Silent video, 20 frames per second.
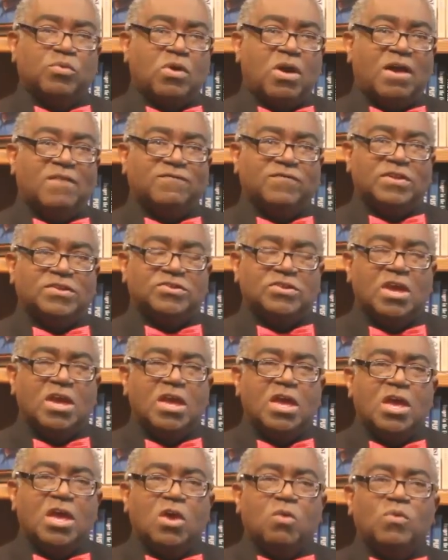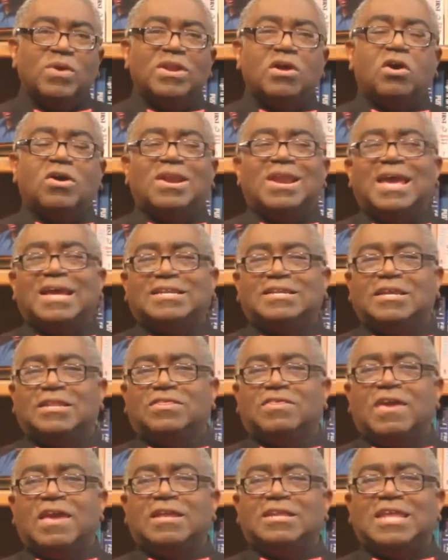profits. We don't like to
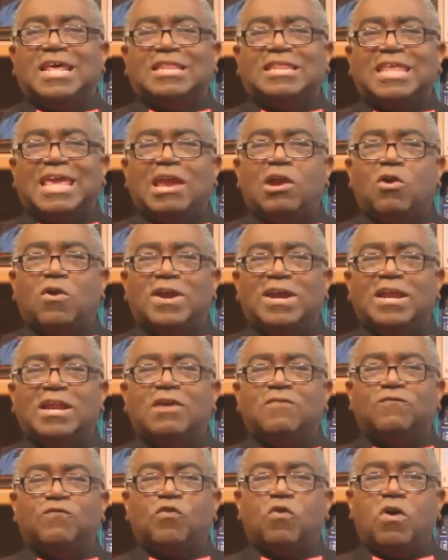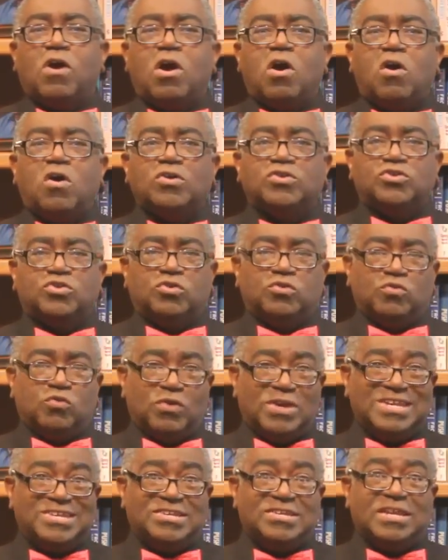think that they are in it for
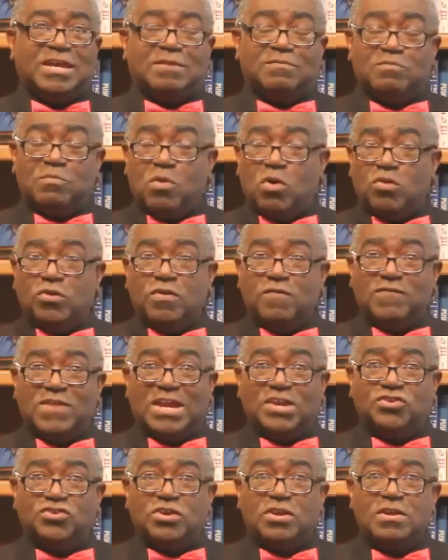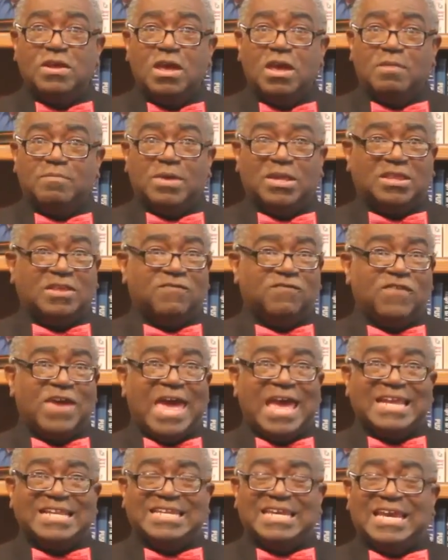altruistic motivation, but the
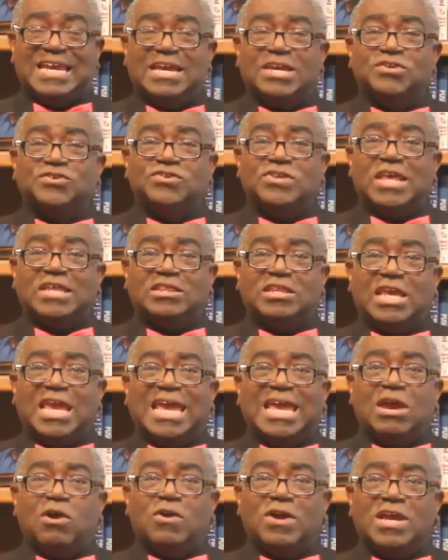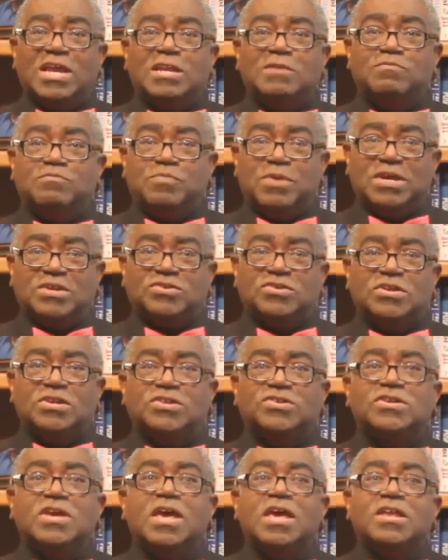fact is that they are in
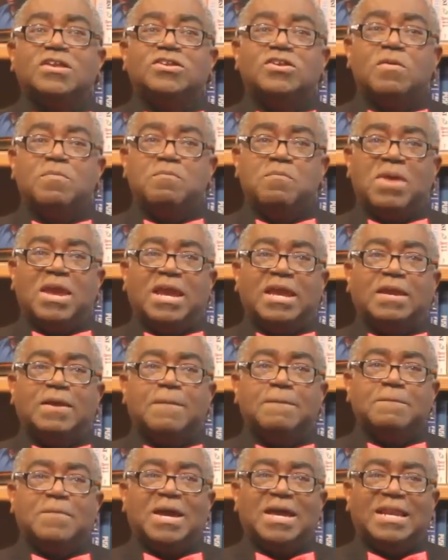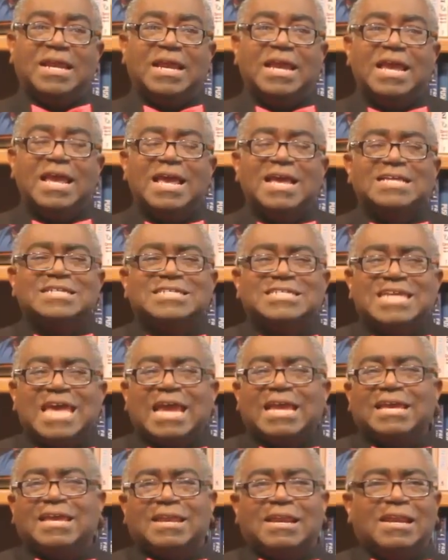business to make money.
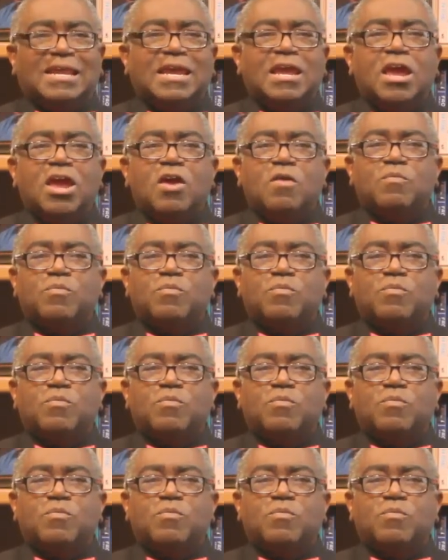Secondly,